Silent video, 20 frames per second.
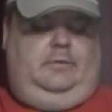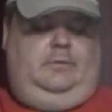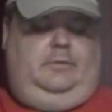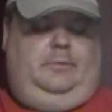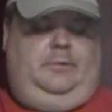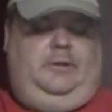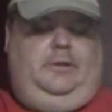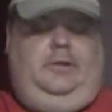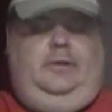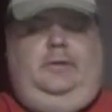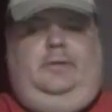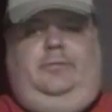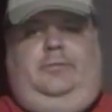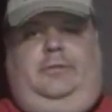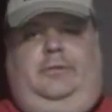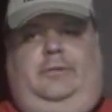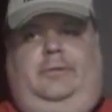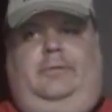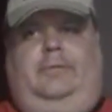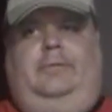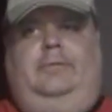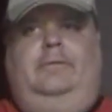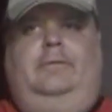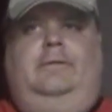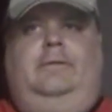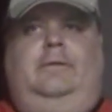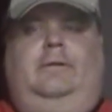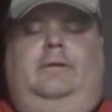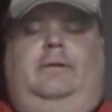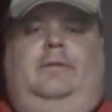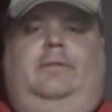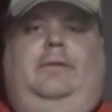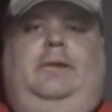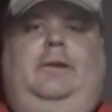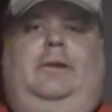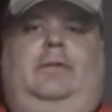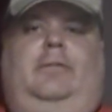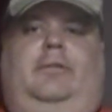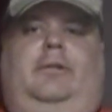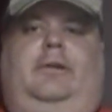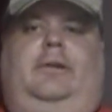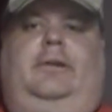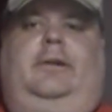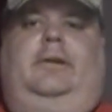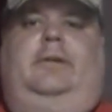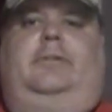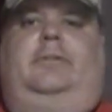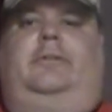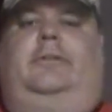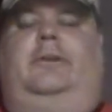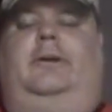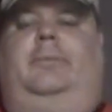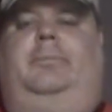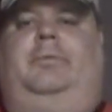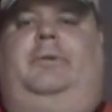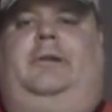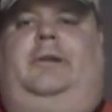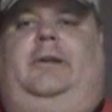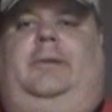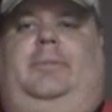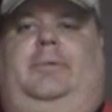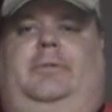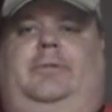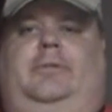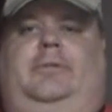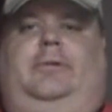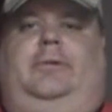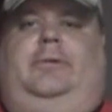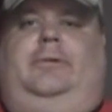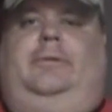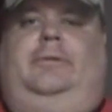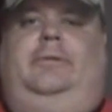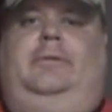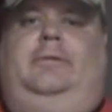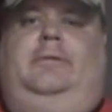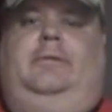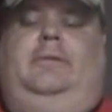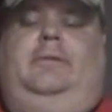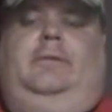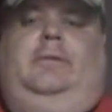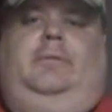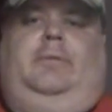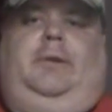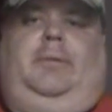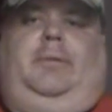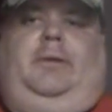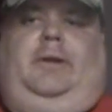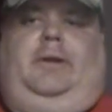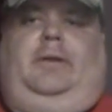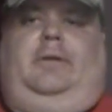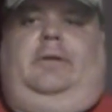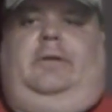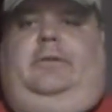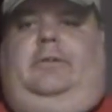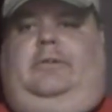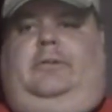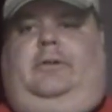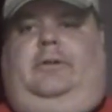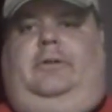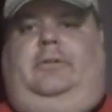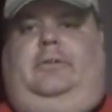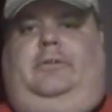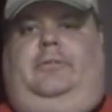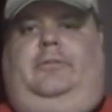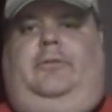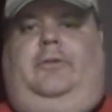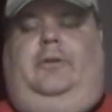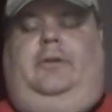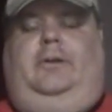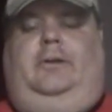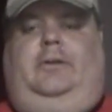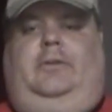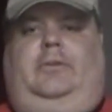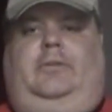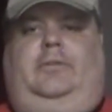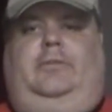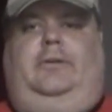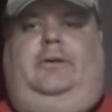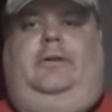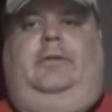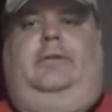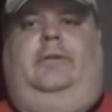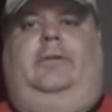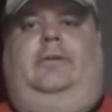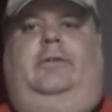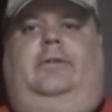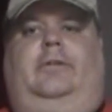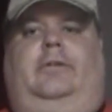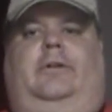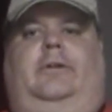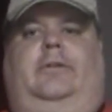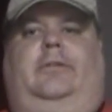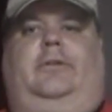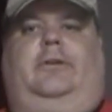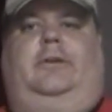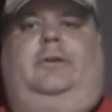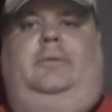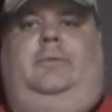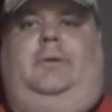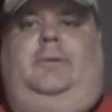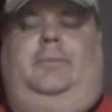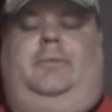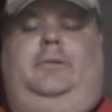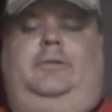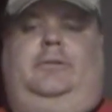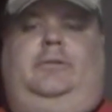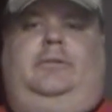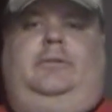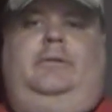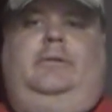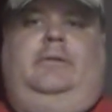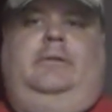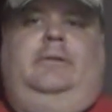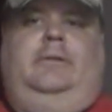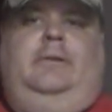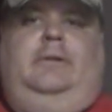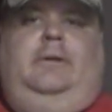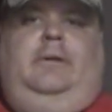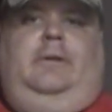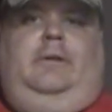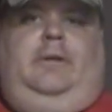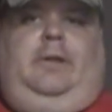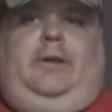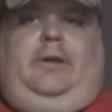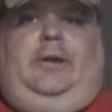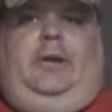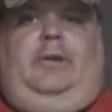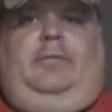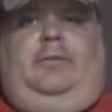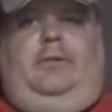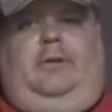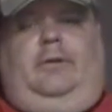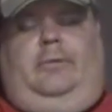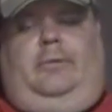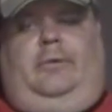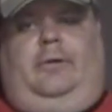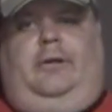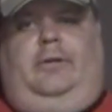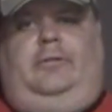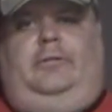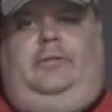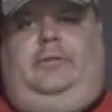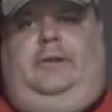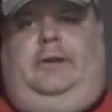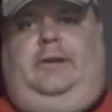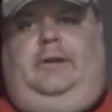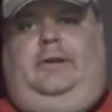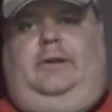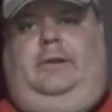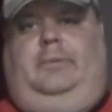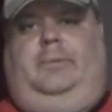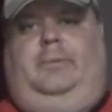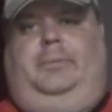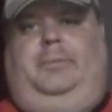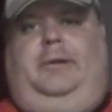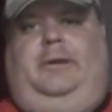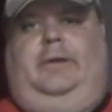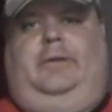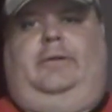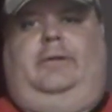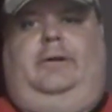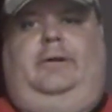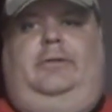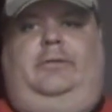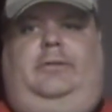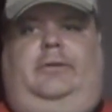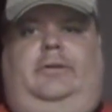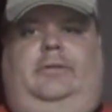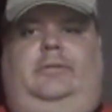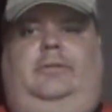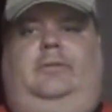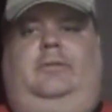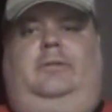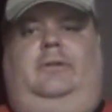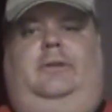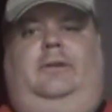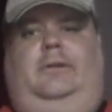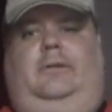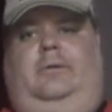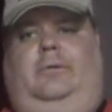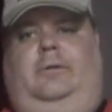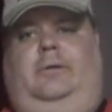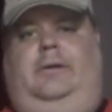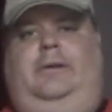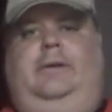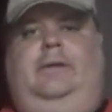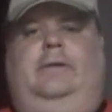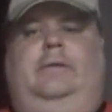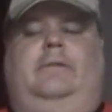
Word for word: speaking of, you know, the Vancouver Canucks not being able to maybe hang on to Tyler Toffoli because of other contract commitments they have on the roster, they had a couple bad contracts. See Loui